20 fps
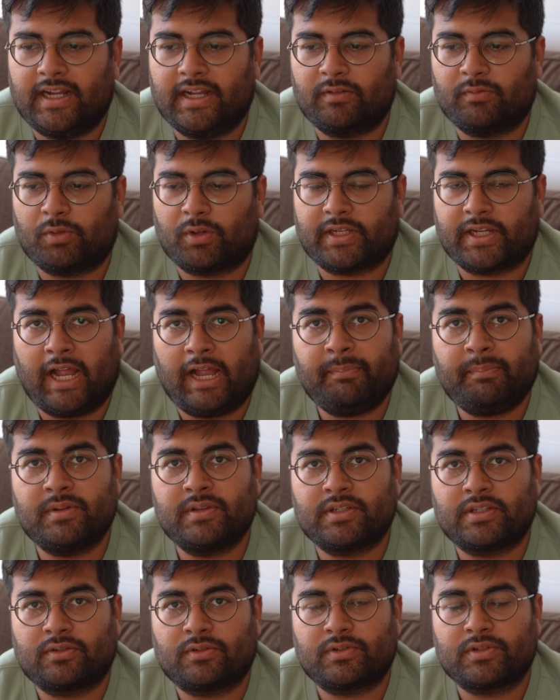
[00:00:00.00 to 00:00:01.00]
And what
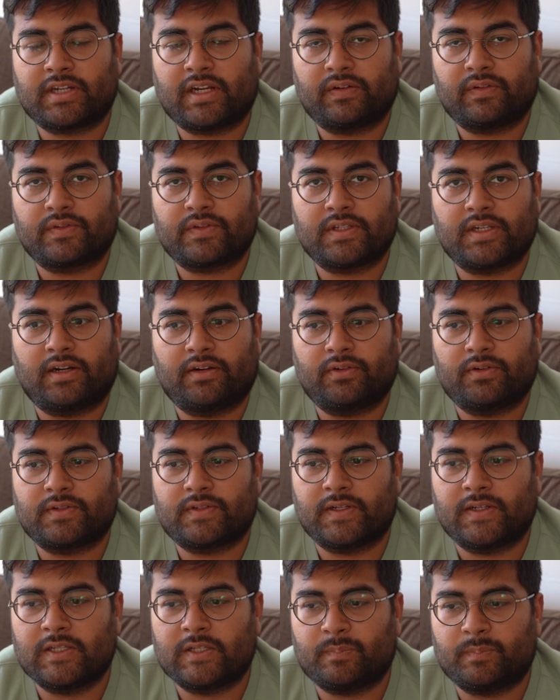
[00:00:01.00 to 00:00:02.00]
happens in those kind of
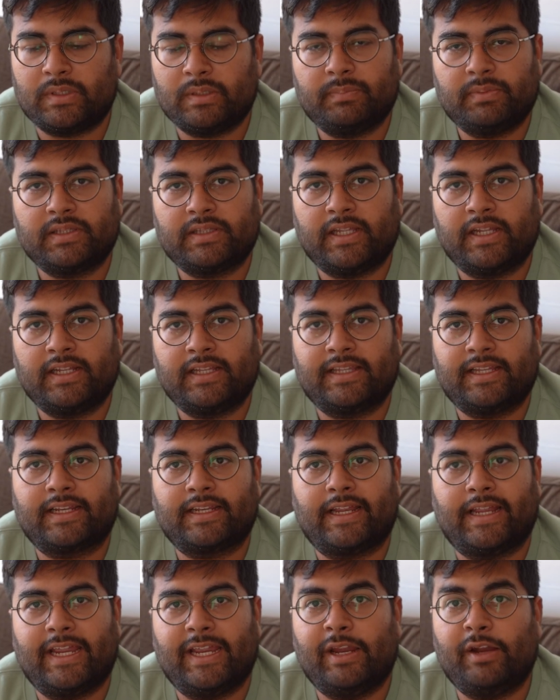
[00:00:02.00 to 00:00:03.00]
scenarios is people think that